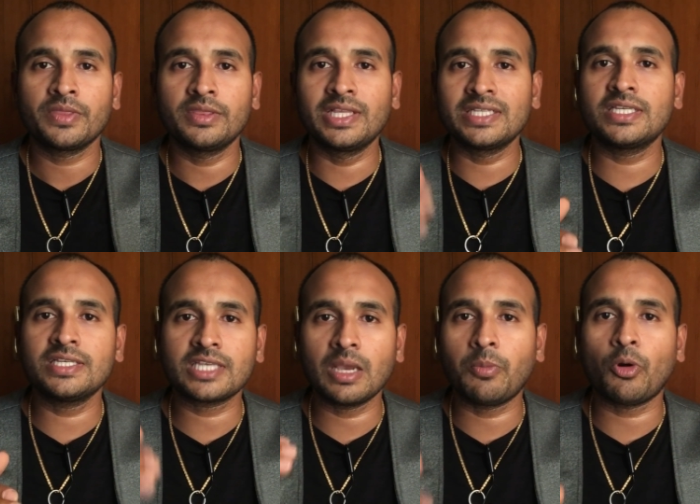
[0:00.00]
this is
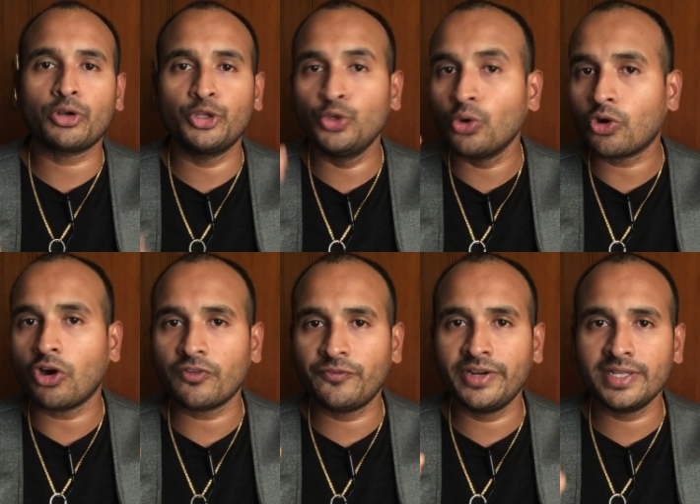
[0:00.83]
about your
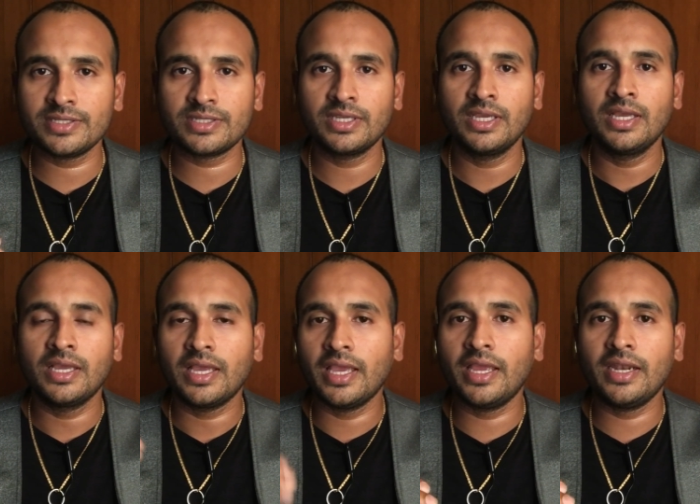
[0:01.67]
confidence
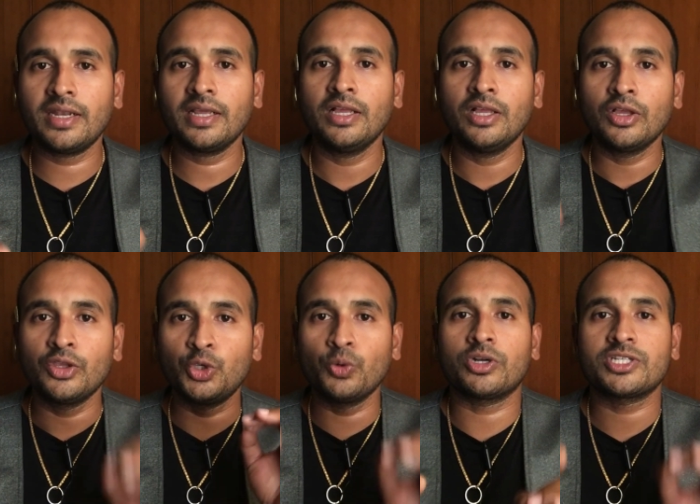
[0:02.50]
and
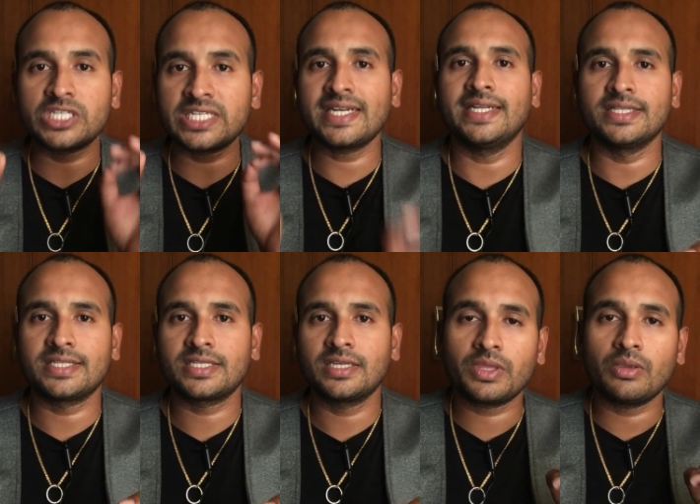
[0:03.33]
your
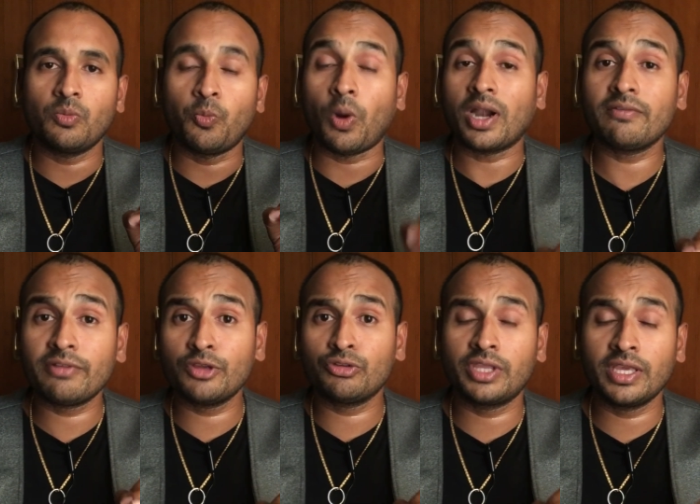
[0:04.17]
strengths. Whatever
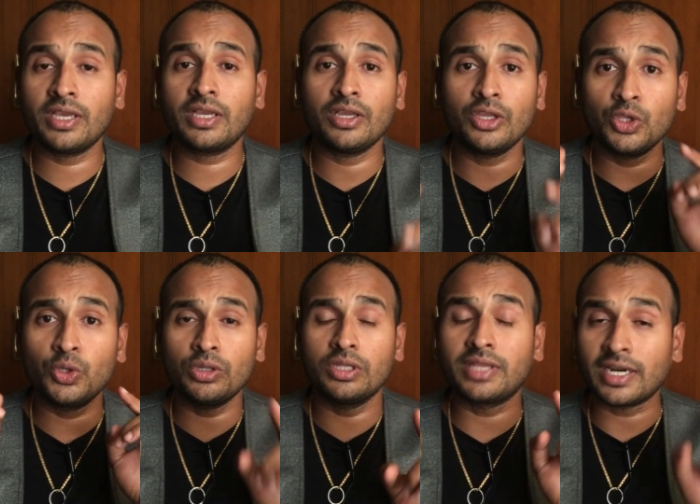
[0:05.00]
you think
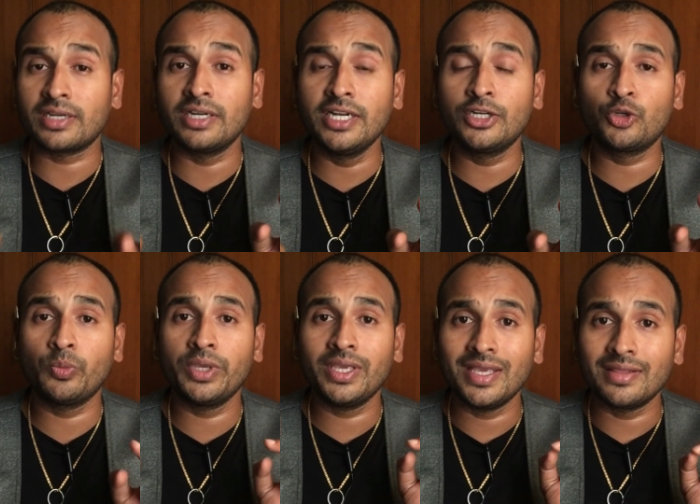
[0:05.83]
that need to
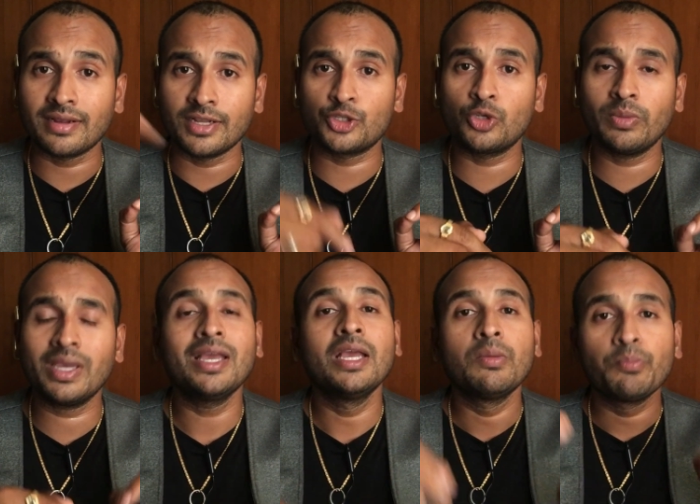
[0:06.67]
be in the
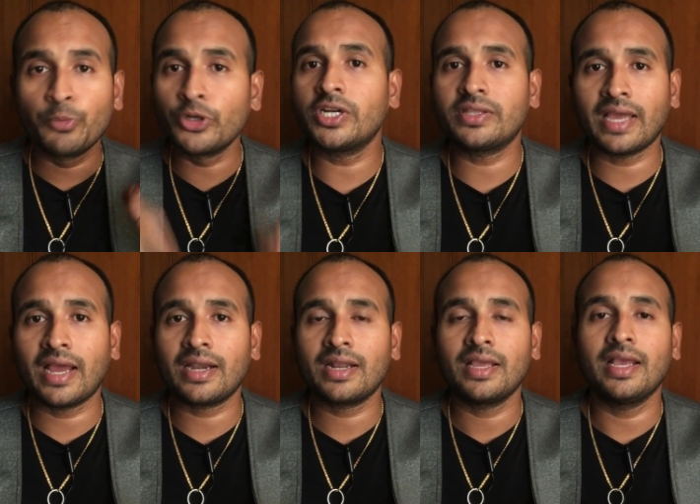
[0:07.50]
resume, put it
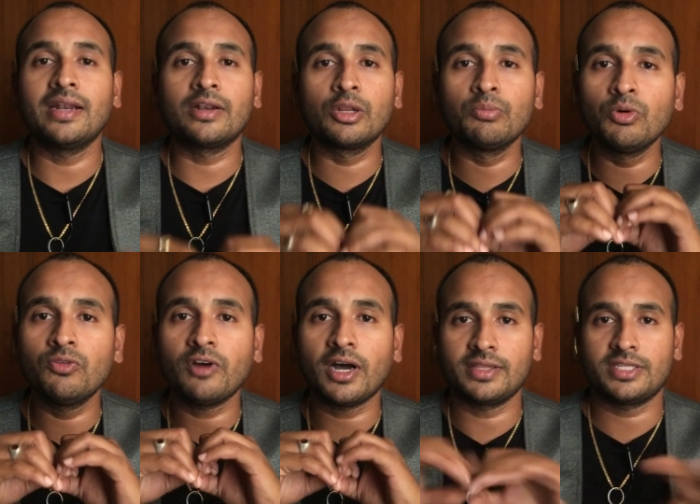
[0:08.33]
that and
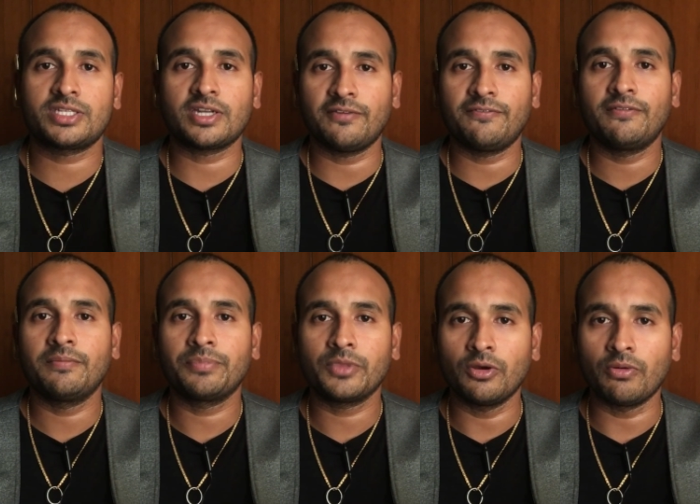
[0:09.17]
remove other stuff.
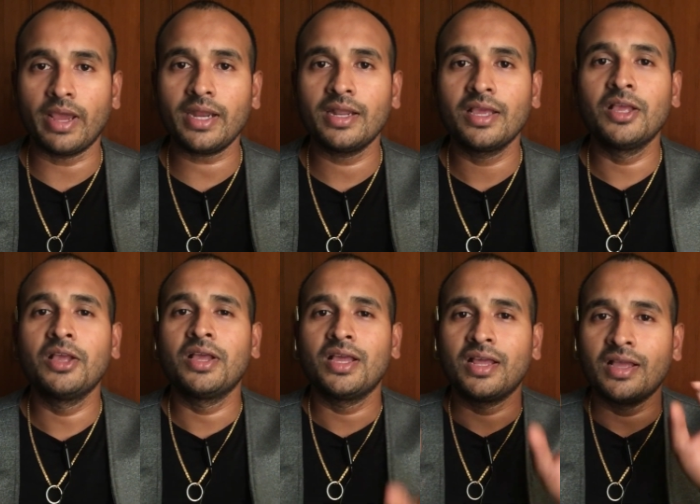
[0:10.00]
All right?
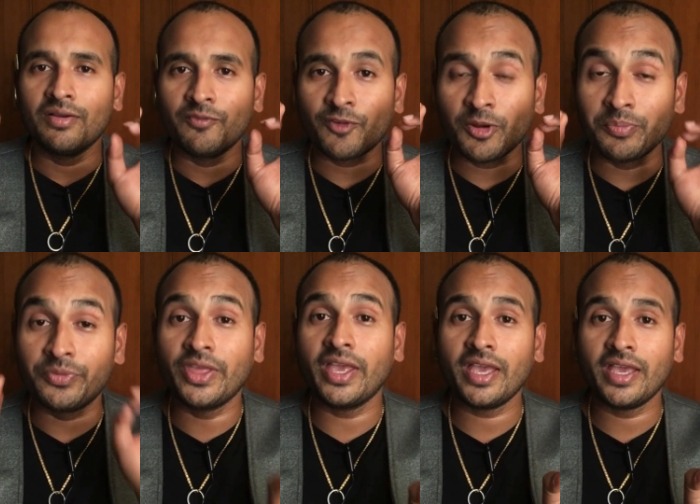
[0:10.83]
From
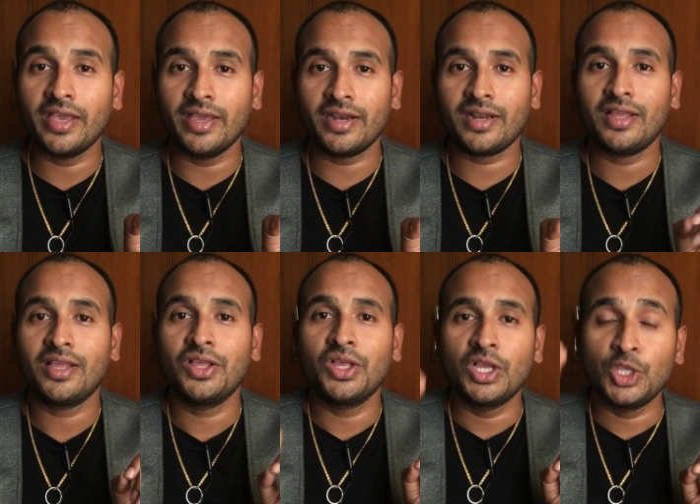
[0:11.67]
there,
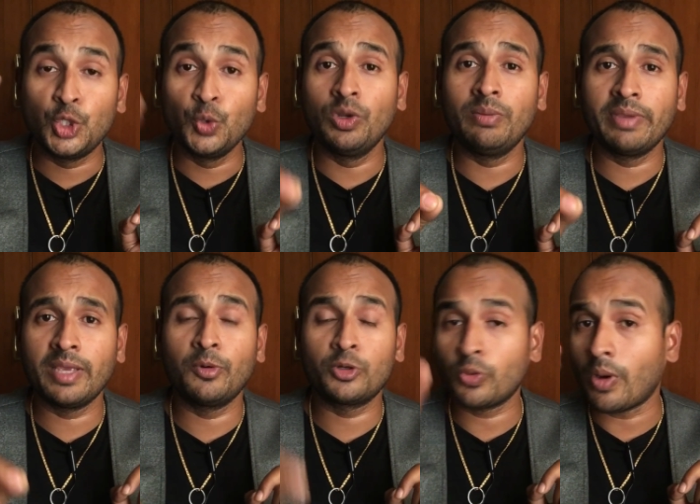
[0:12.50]
you will be able to